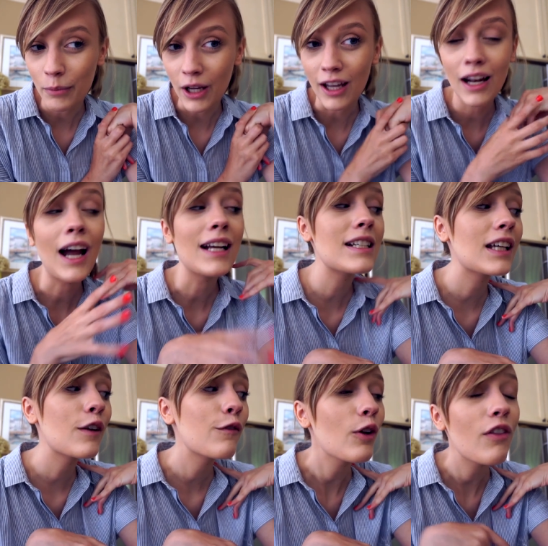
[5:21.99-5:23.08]
But I did
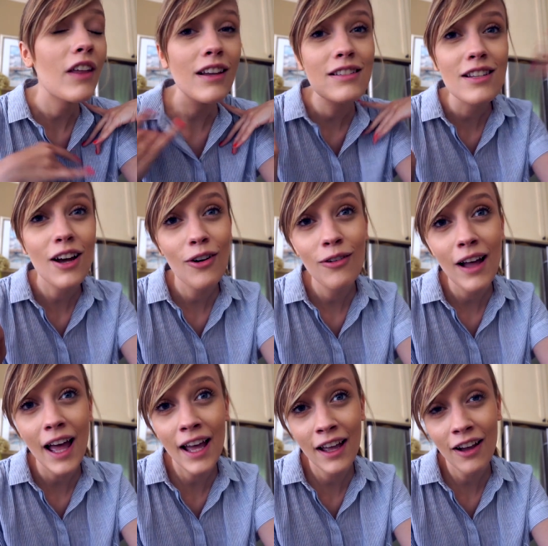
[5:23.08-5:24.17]
get a few things, so
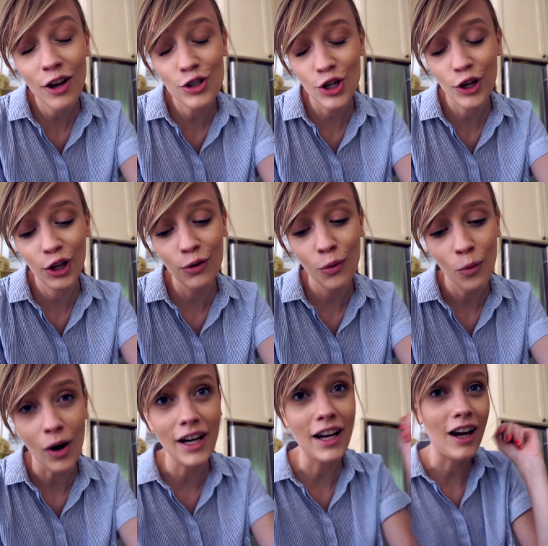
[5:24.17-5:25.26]
hey, I'll show you,
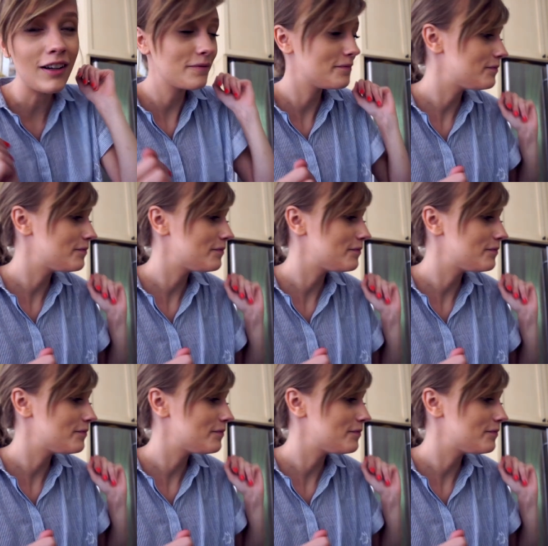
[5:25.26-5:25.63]
why not?